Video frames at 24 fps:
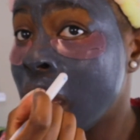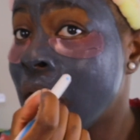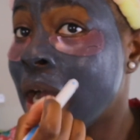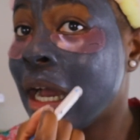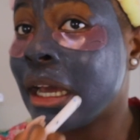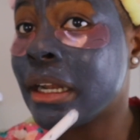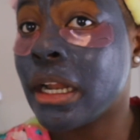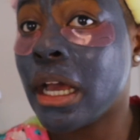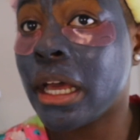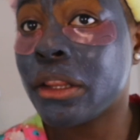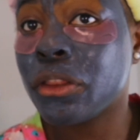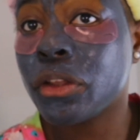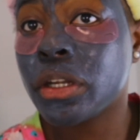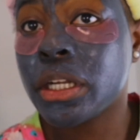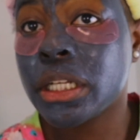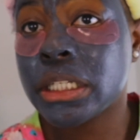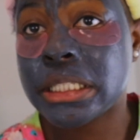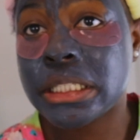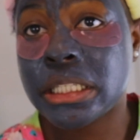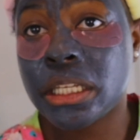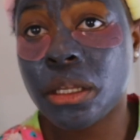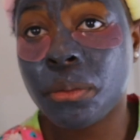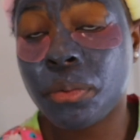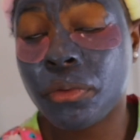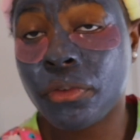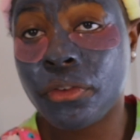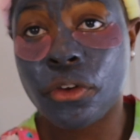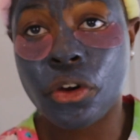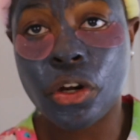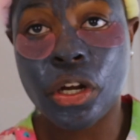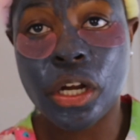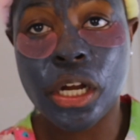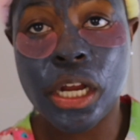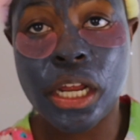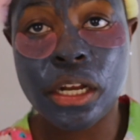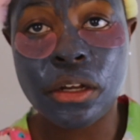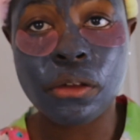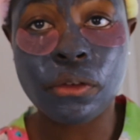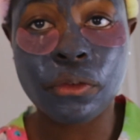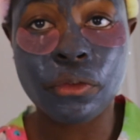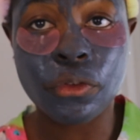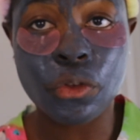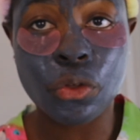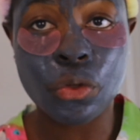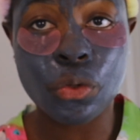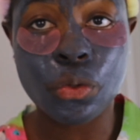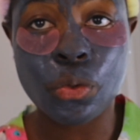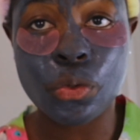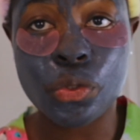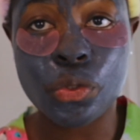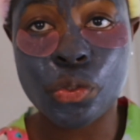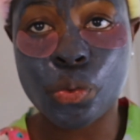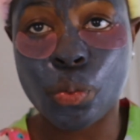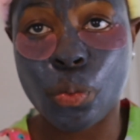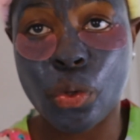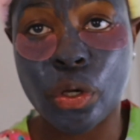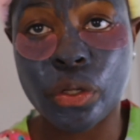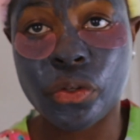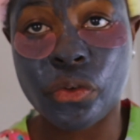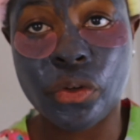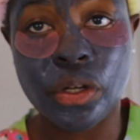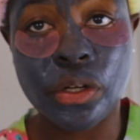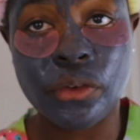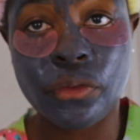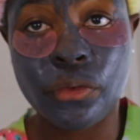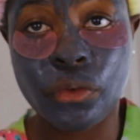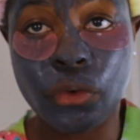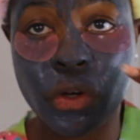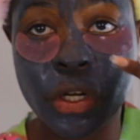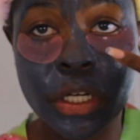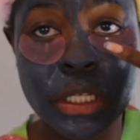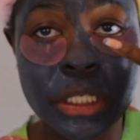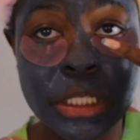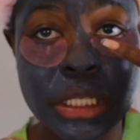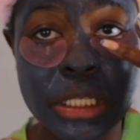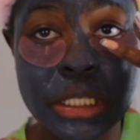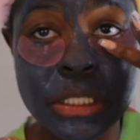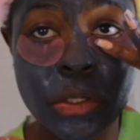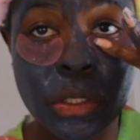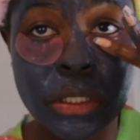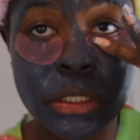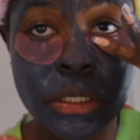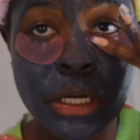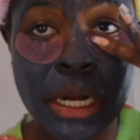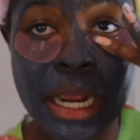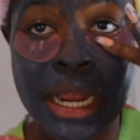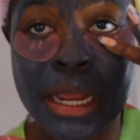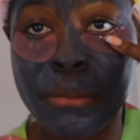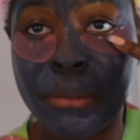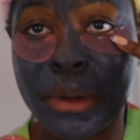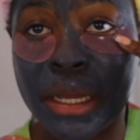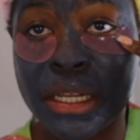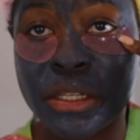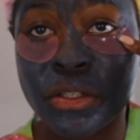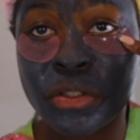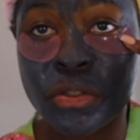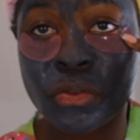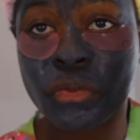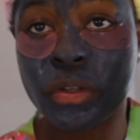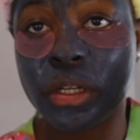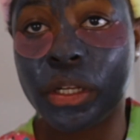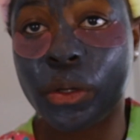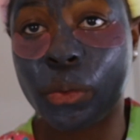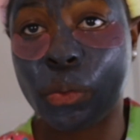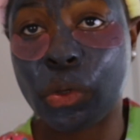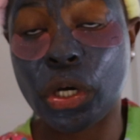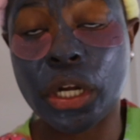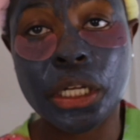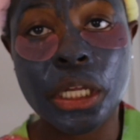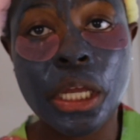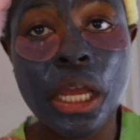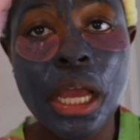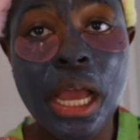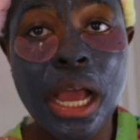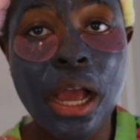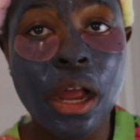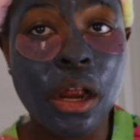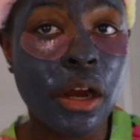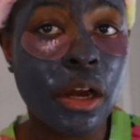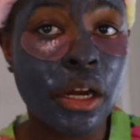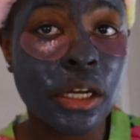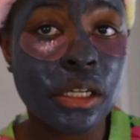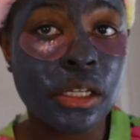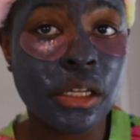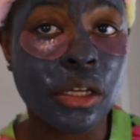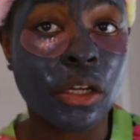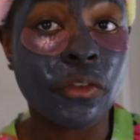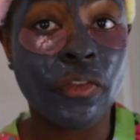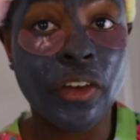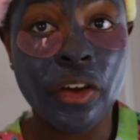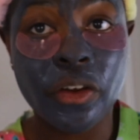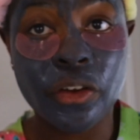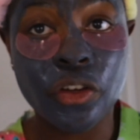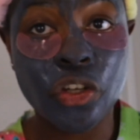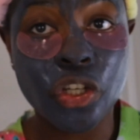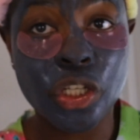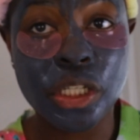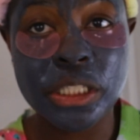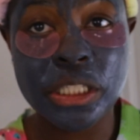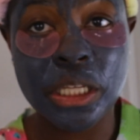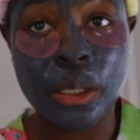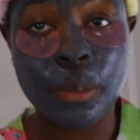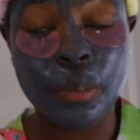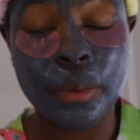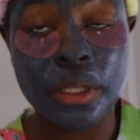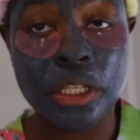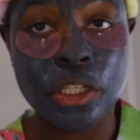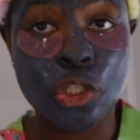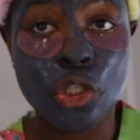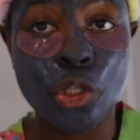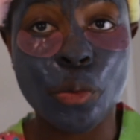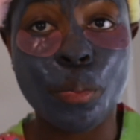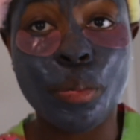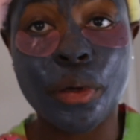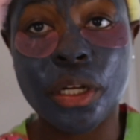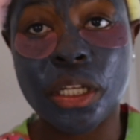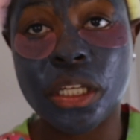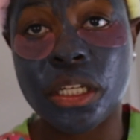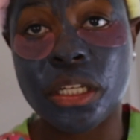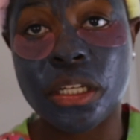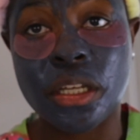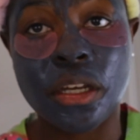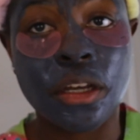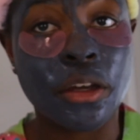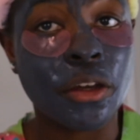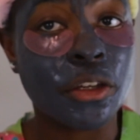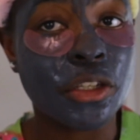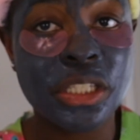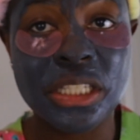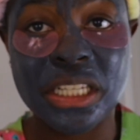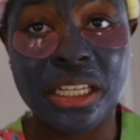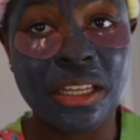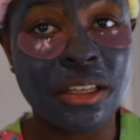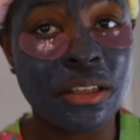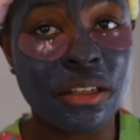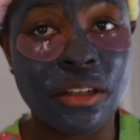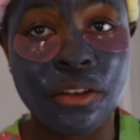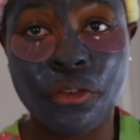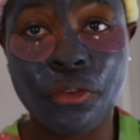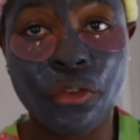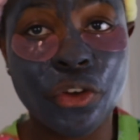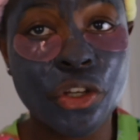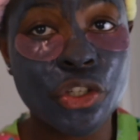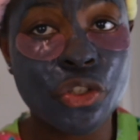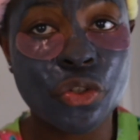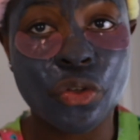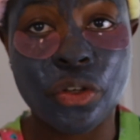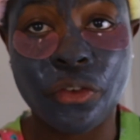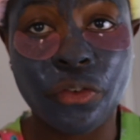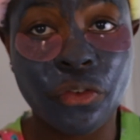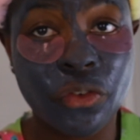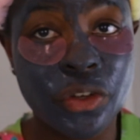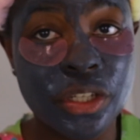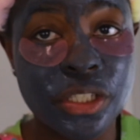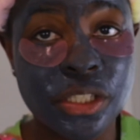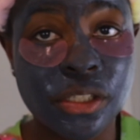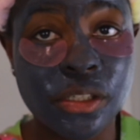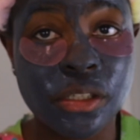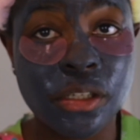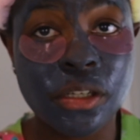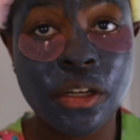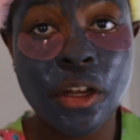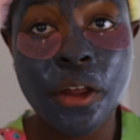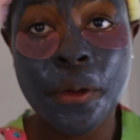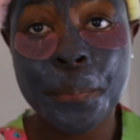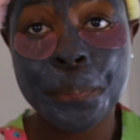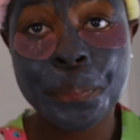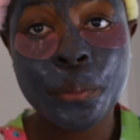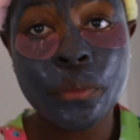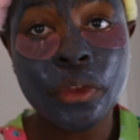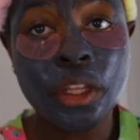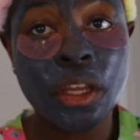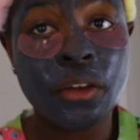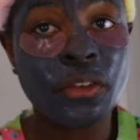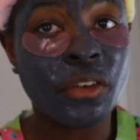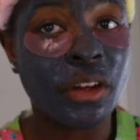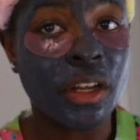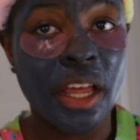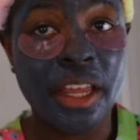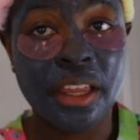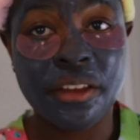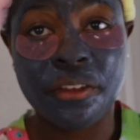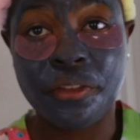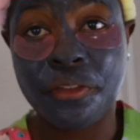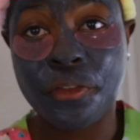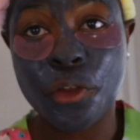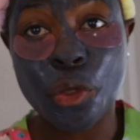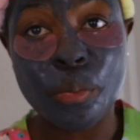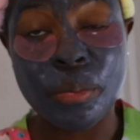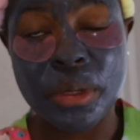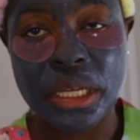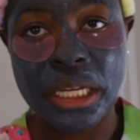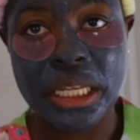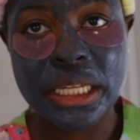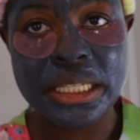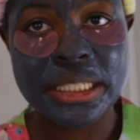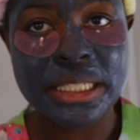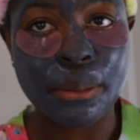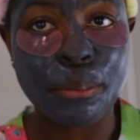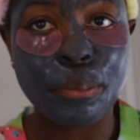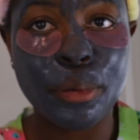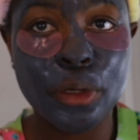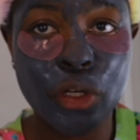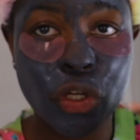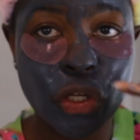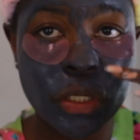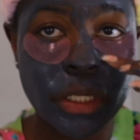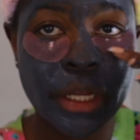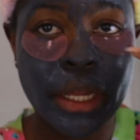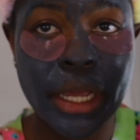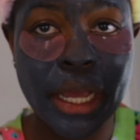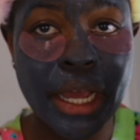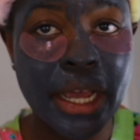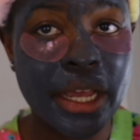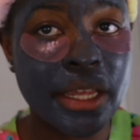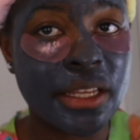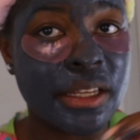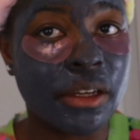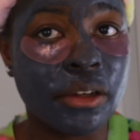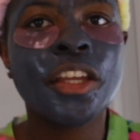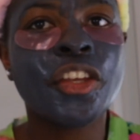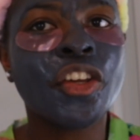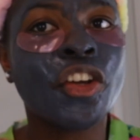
And another tip for any of you who's wondering for this under eye mask to really work, I heard a very good tip is to put it in stick it in the fridge or the freezer for like a few minutes and put it under your eye.